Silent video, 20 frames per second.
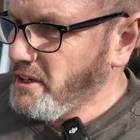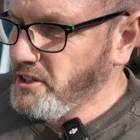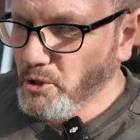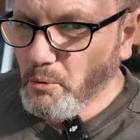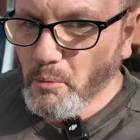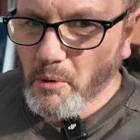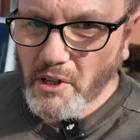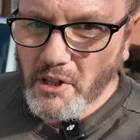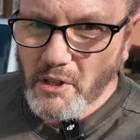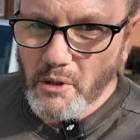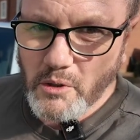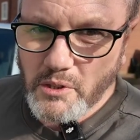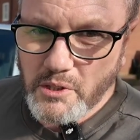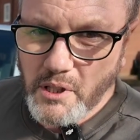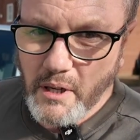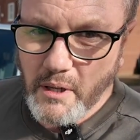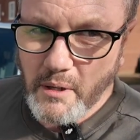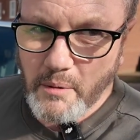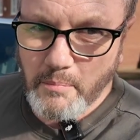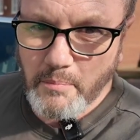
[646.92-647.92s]
Someone
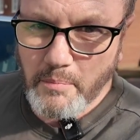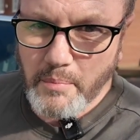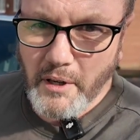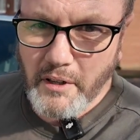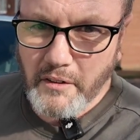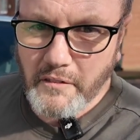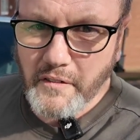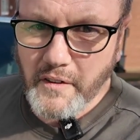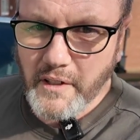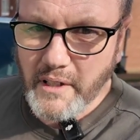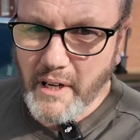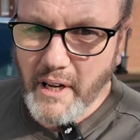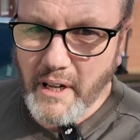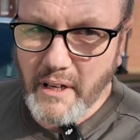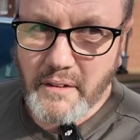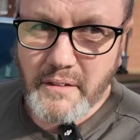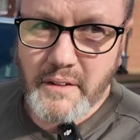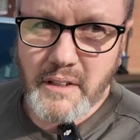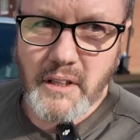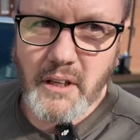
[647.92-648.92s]
who's pretty fit and
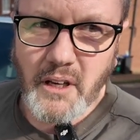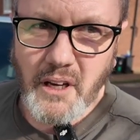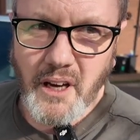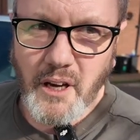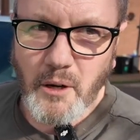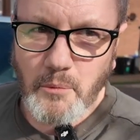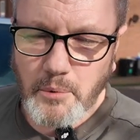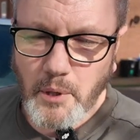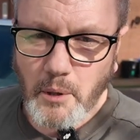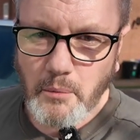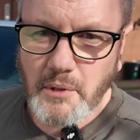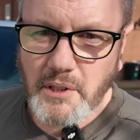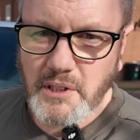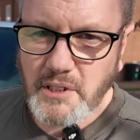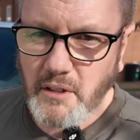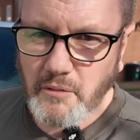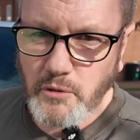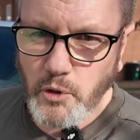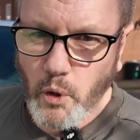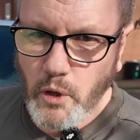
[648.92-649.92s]
healthy probably
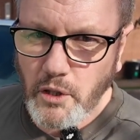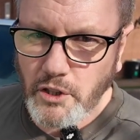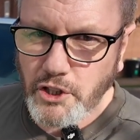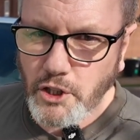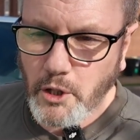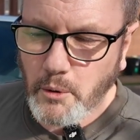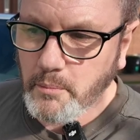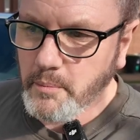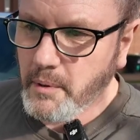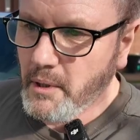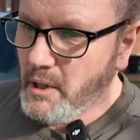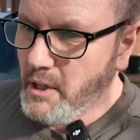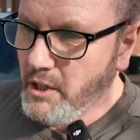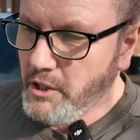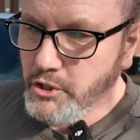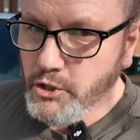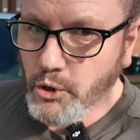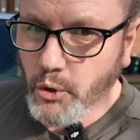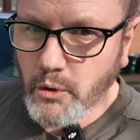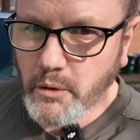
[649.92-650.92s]
has the whole job
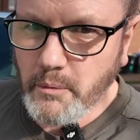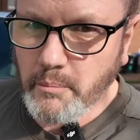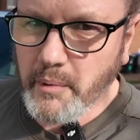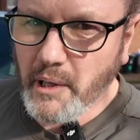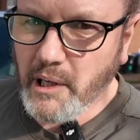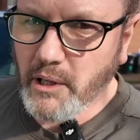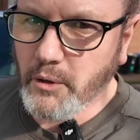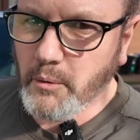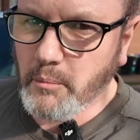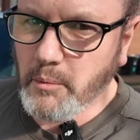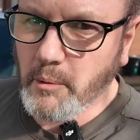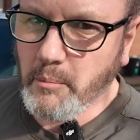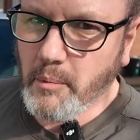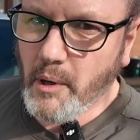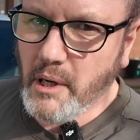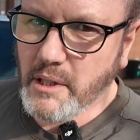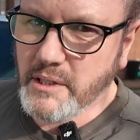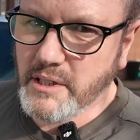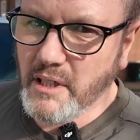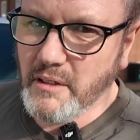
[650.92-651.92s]
done building up the
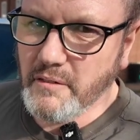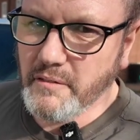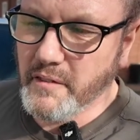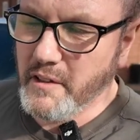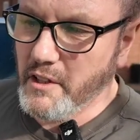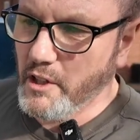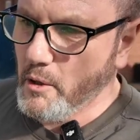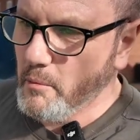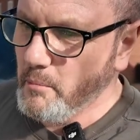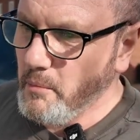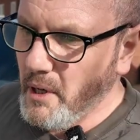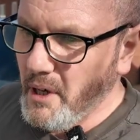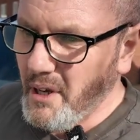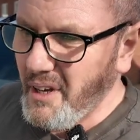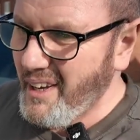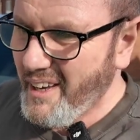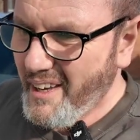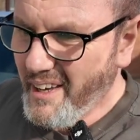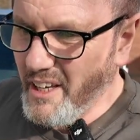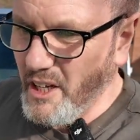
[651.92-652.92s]
bars and fitting them
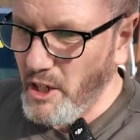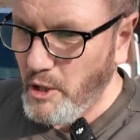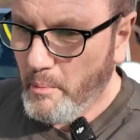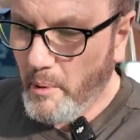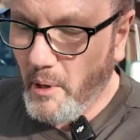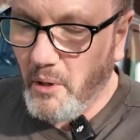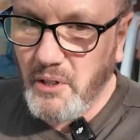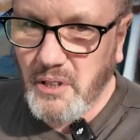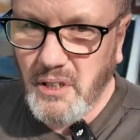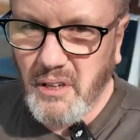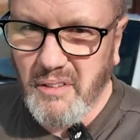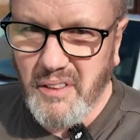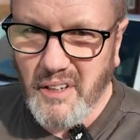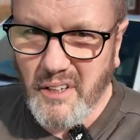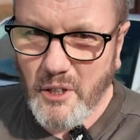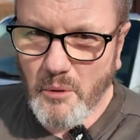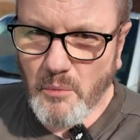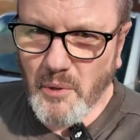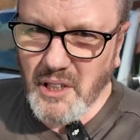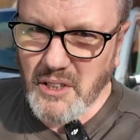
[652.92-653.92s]
in about
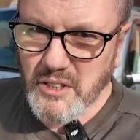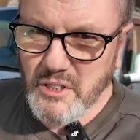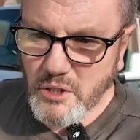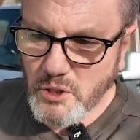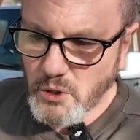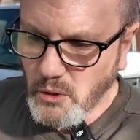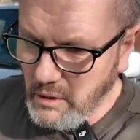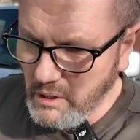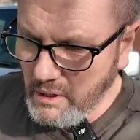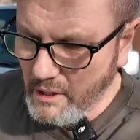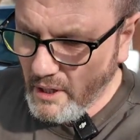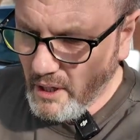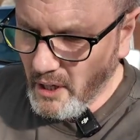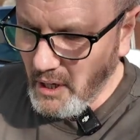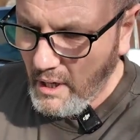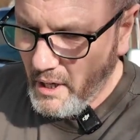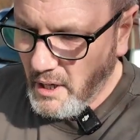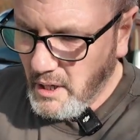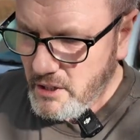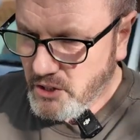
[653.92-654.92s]
30 minutes or so.
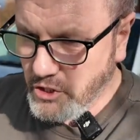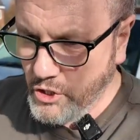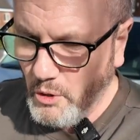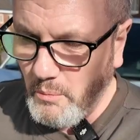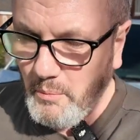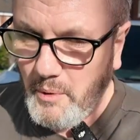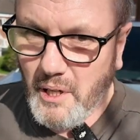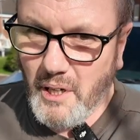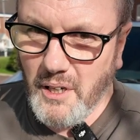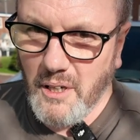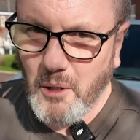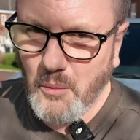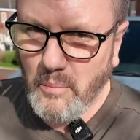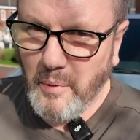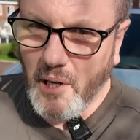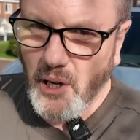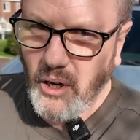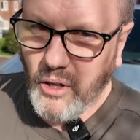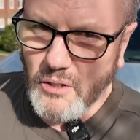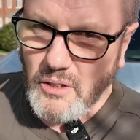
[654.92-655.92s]
It's took me a little
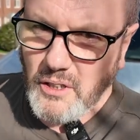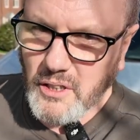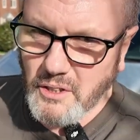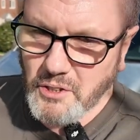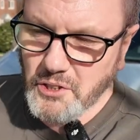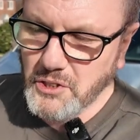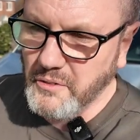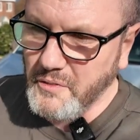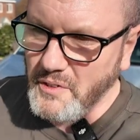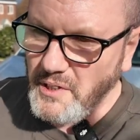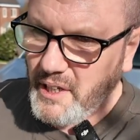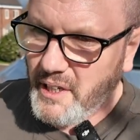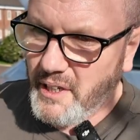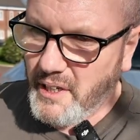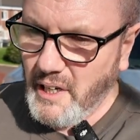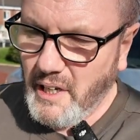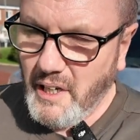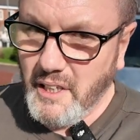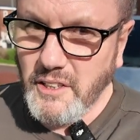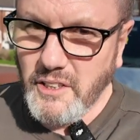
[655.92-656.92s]
bit longer because obviously I had
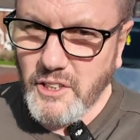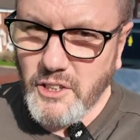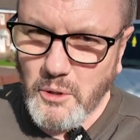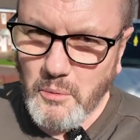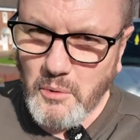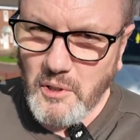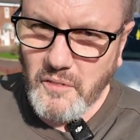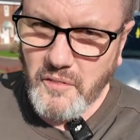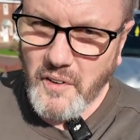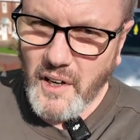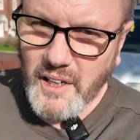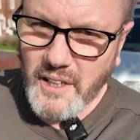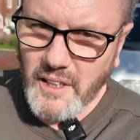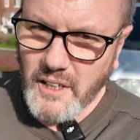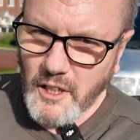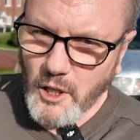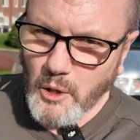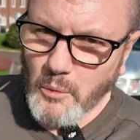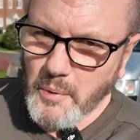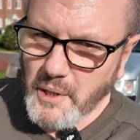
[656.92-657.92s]
to clean the top of the van a
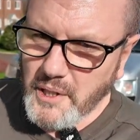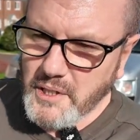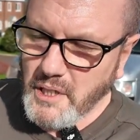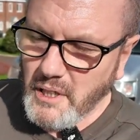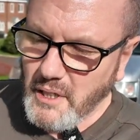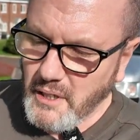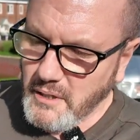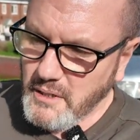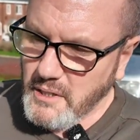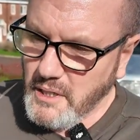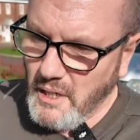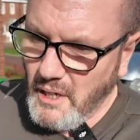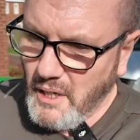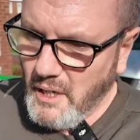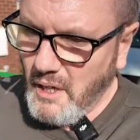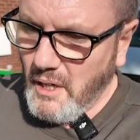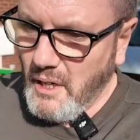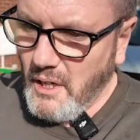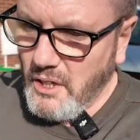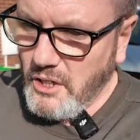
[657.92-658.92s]
little bit and
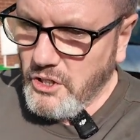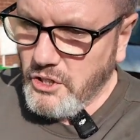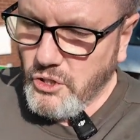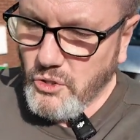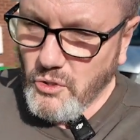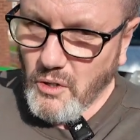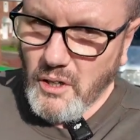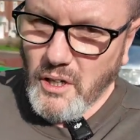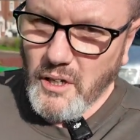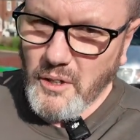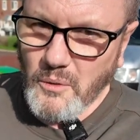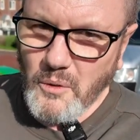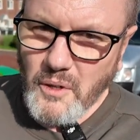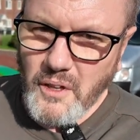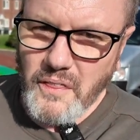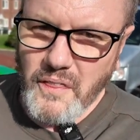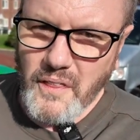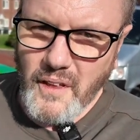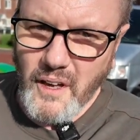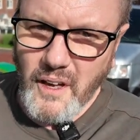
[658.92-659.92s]
struggling
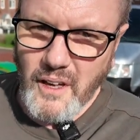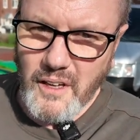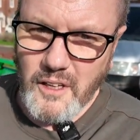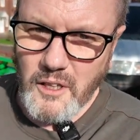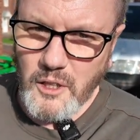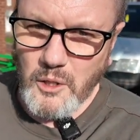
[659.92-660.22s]
with the